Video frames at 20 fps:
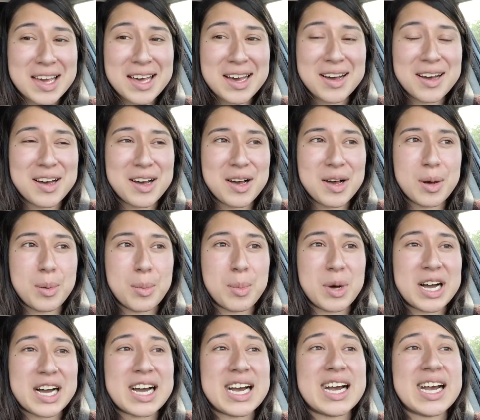um
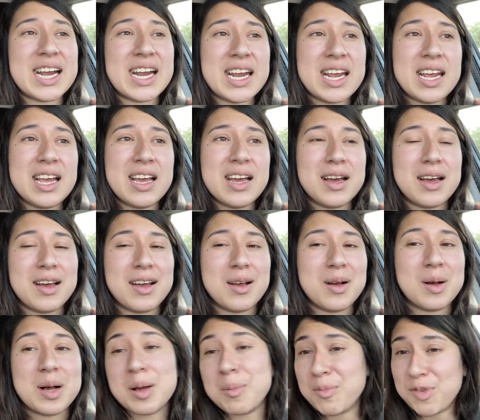I
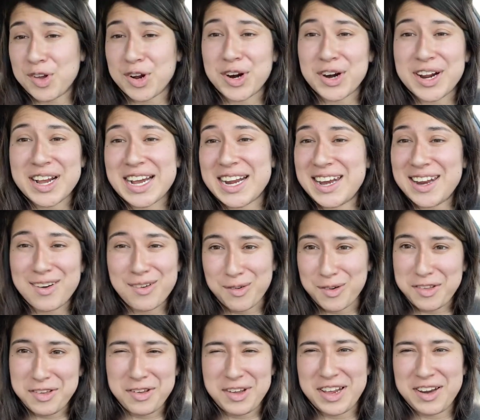I'm sorry I didn't
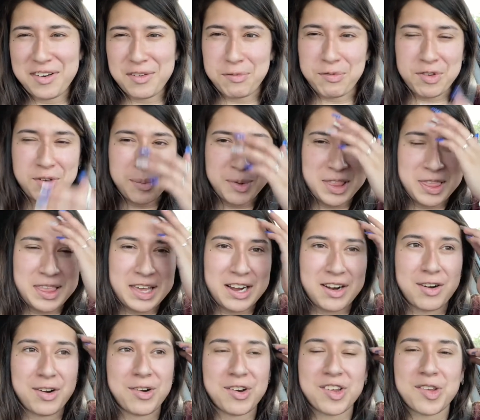really get to film in
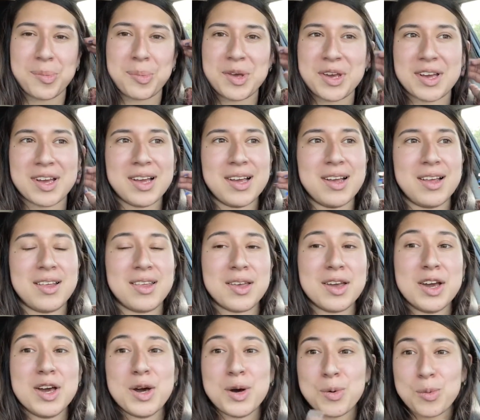there just because
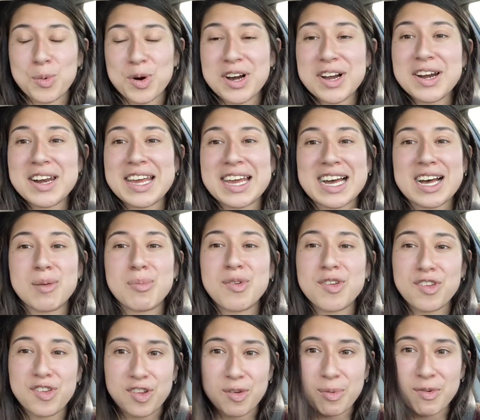one it
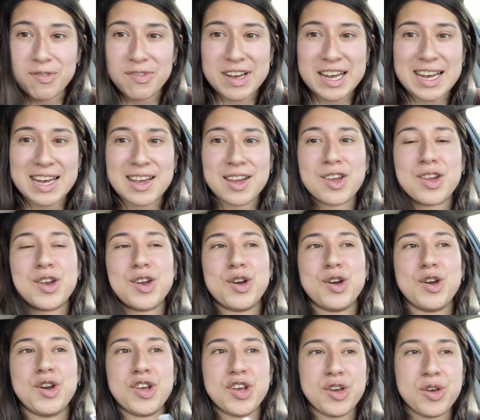happened super fast
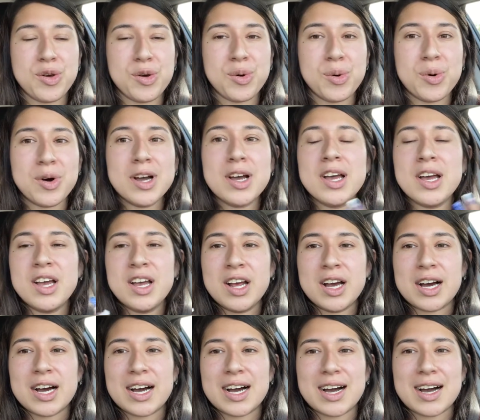two
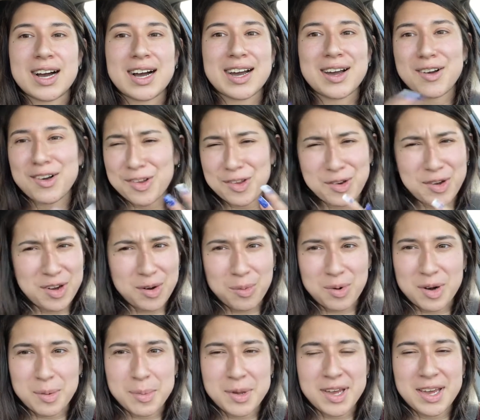I also didn't
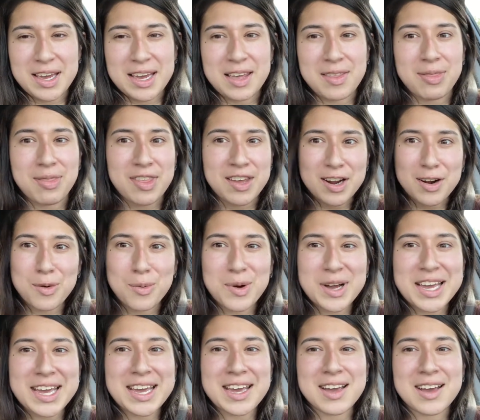want to be in their
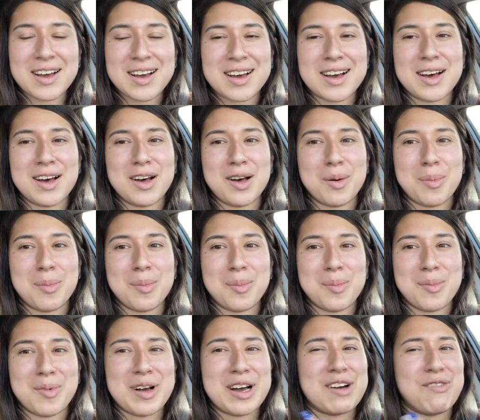way
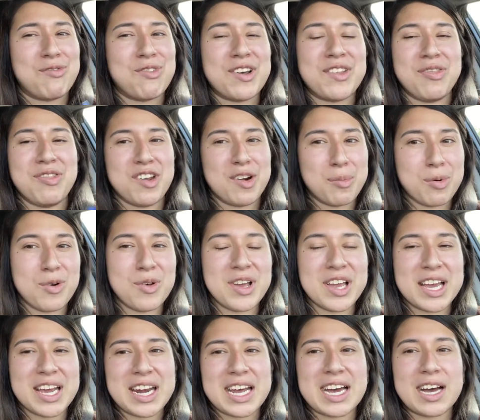um, of when they're
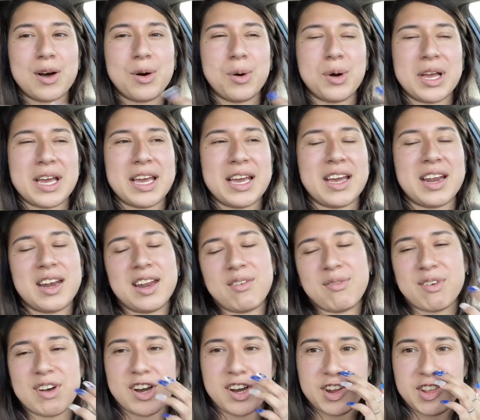pulling it out. And if
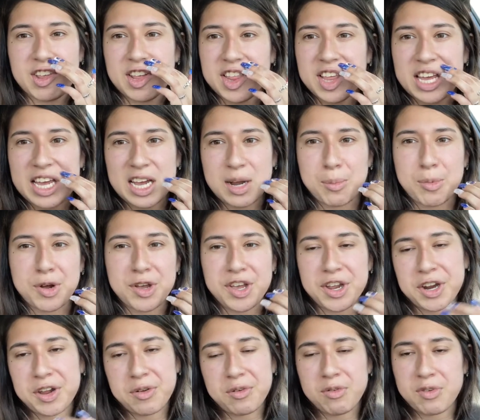I just set the camera, you
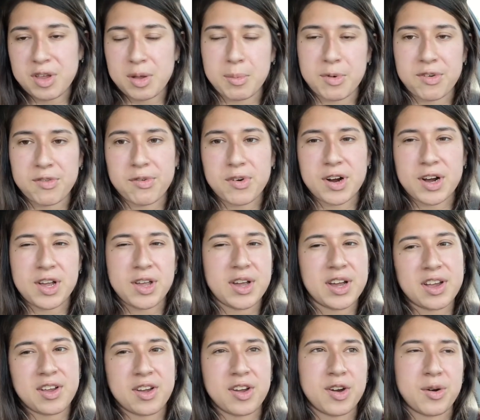know, somewhere far, you
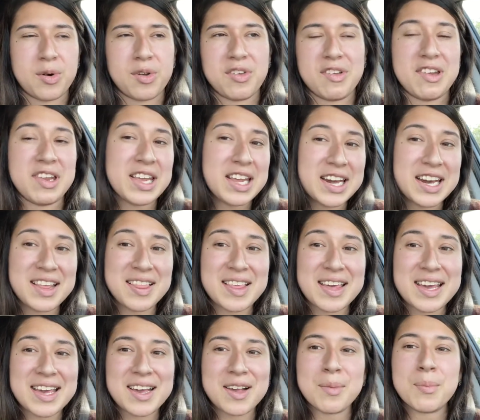guys couldn't really see
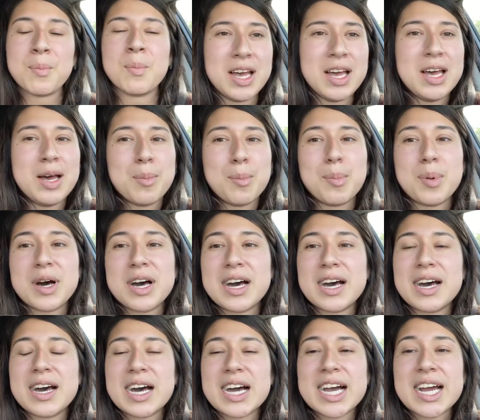anything.
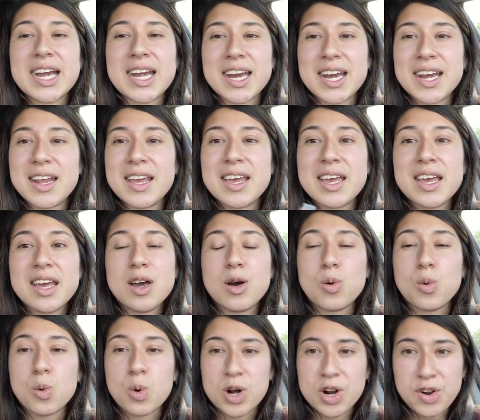But I did get
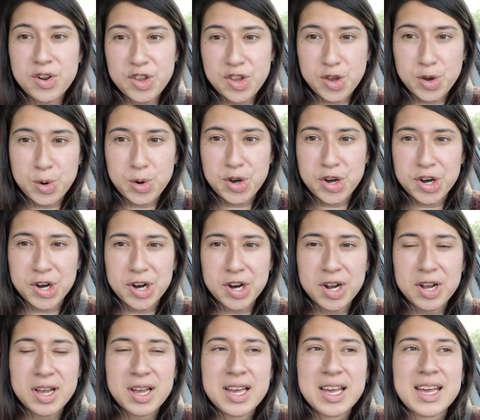one suture
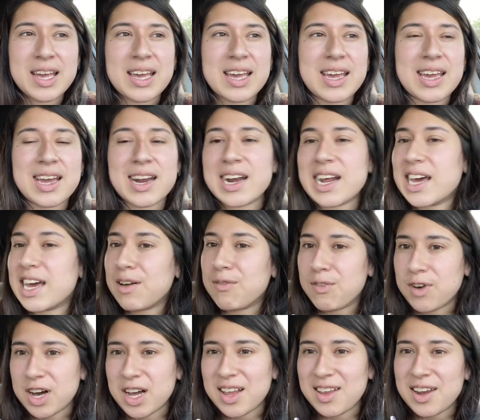and I have
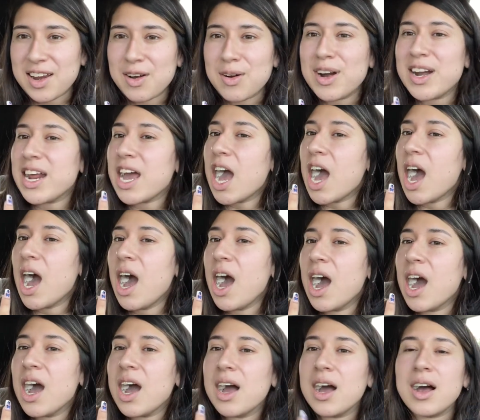gauze in right now.
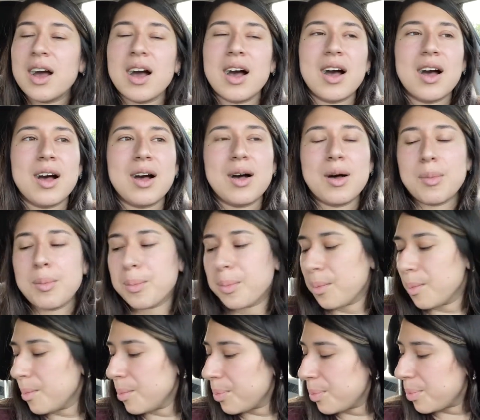Um,
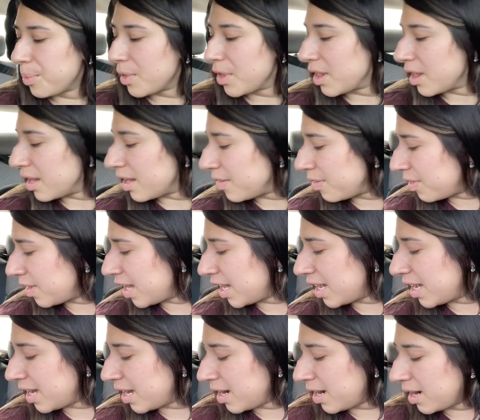and
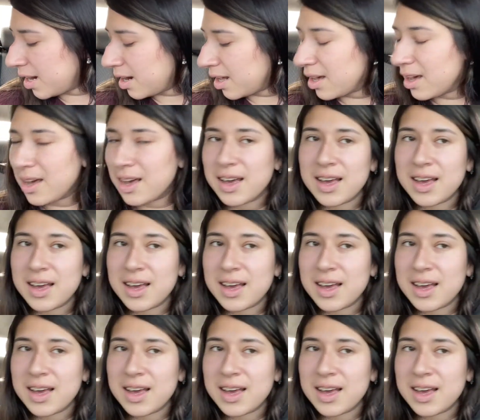then